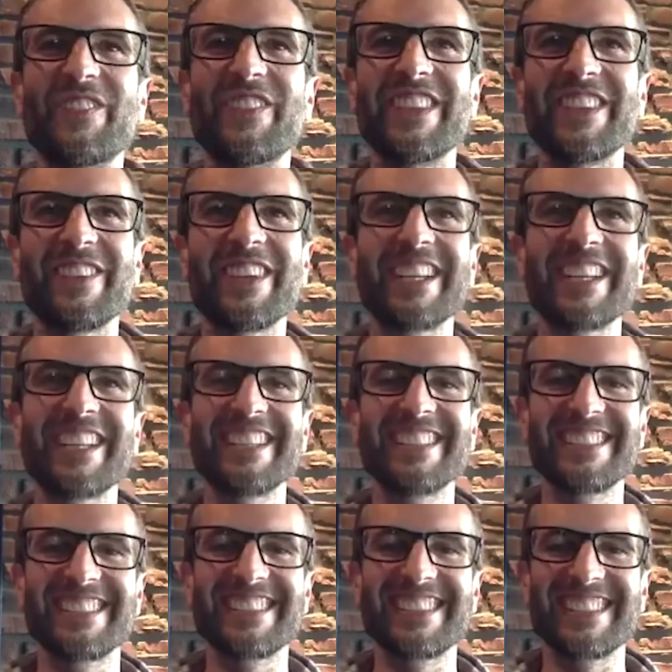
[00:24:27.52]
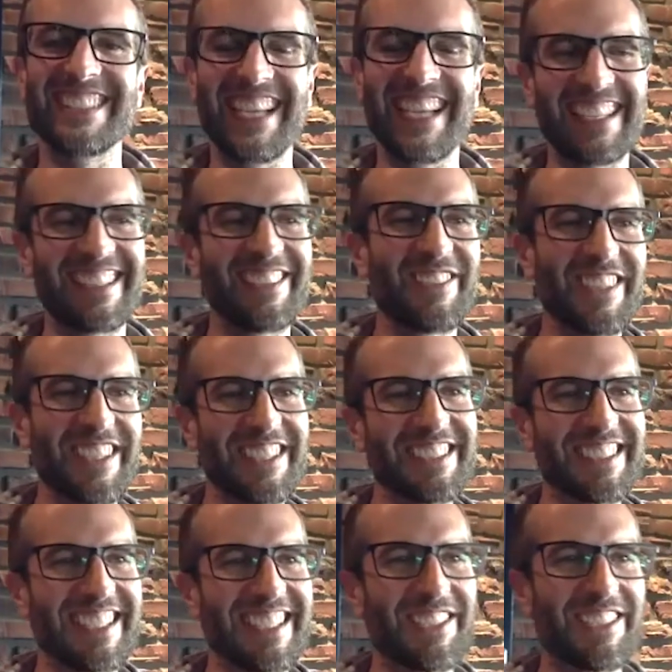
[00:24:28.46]
they're one of those, yeah, they're one of those
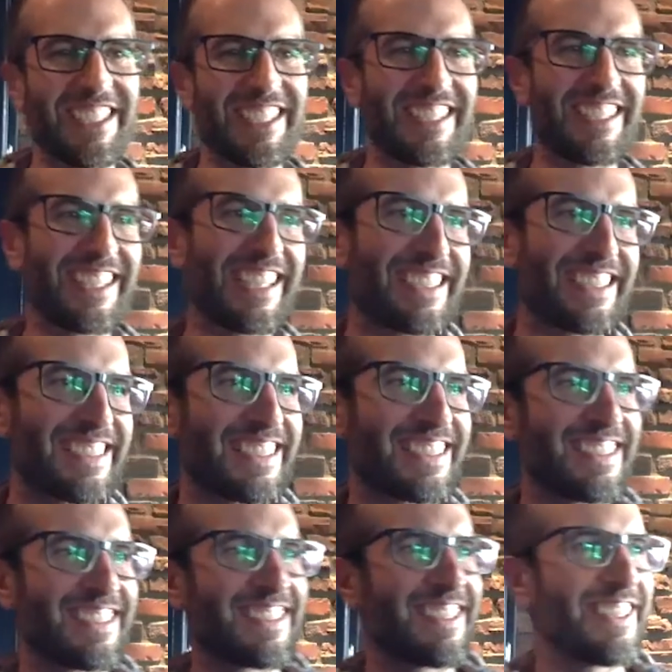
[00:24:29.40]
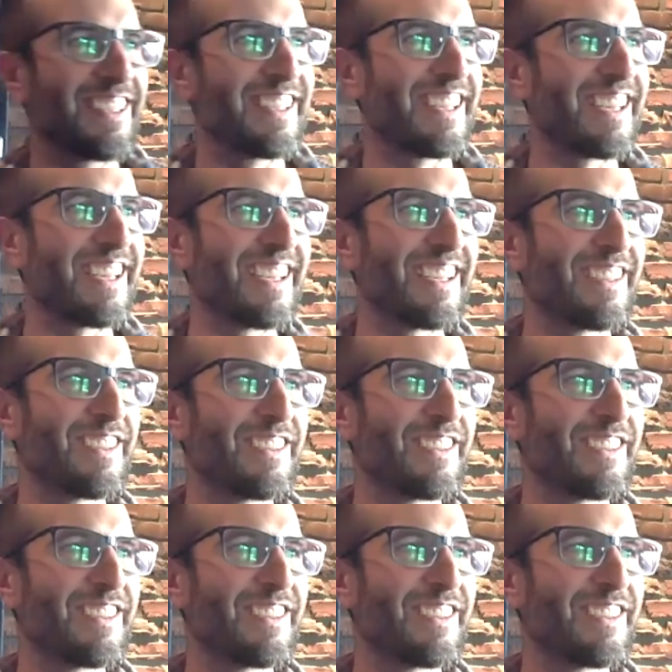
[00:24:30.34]
interesting things, and uh,